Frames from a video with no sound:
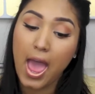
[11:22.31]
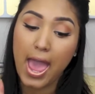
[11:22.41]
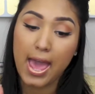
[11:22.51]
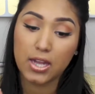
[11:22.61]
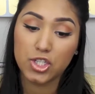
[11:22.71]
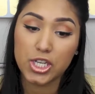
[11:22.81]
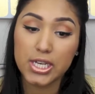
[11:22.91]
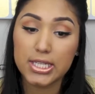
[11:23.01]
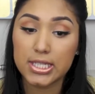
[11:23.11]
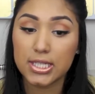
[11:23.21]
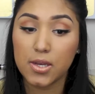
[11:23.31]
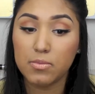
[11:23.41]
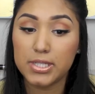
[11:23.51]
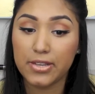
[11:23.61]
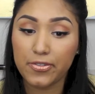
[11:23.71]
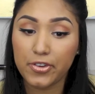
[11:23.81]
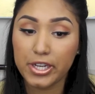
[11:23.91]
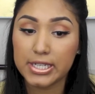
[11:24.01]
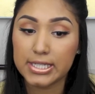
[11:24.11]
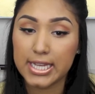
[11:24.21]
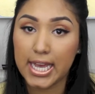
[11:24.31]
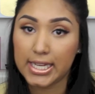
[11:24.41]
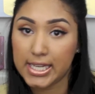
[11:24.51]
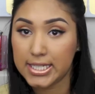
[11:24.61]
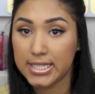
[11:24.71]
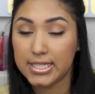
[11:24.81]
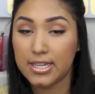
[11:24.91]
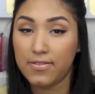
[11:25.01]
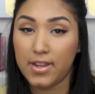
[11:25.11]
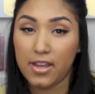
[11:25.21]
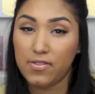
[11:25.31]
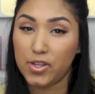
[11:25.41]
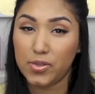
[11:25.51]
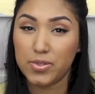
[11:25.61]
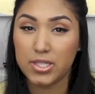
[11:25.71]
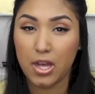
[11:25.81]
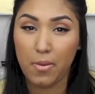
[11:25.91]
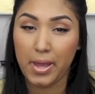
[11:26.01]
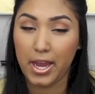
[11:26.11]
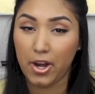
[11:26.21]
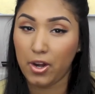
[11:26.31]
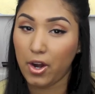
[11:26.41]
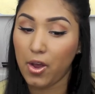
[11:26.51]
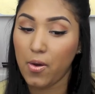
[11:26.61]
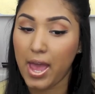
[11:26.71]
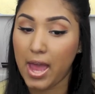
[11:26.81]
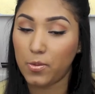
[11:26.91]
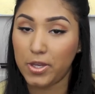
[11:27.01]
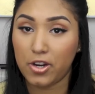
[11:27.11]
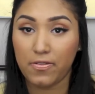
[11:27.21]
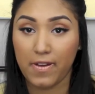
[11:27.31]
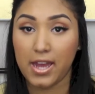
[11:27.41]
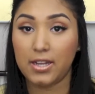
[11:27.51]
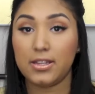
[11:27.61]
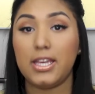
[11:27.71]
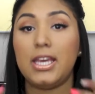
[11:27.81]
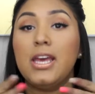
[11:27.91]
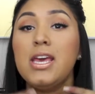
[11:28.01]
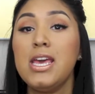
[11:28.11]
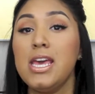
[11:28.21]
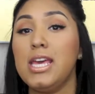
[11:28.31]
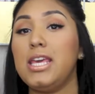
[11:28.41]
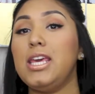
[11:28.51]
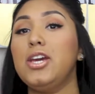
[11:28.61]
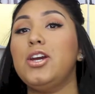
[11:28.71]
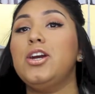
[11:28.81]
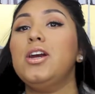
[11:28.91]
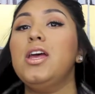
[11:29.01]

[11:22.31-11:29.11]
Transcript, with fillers: and just some different techniques and stuff that I've used to help my hair grow and we are finally here.